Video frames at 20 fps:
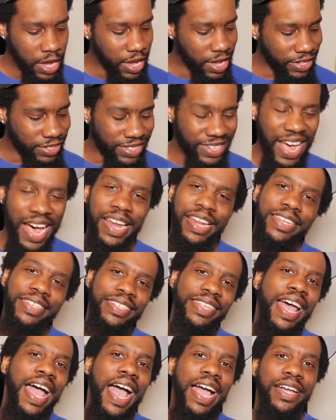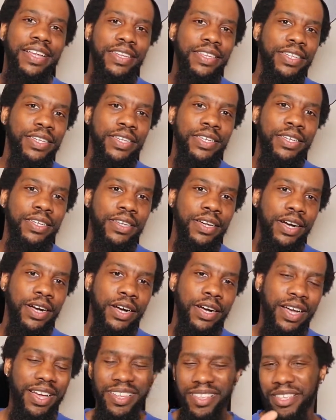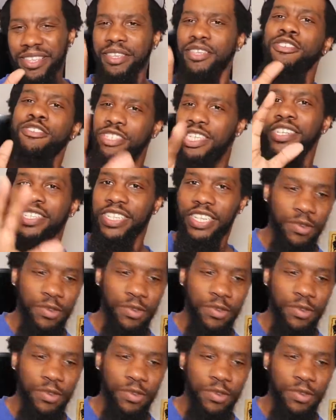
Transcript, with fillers: It's not exactly, uh, you'll just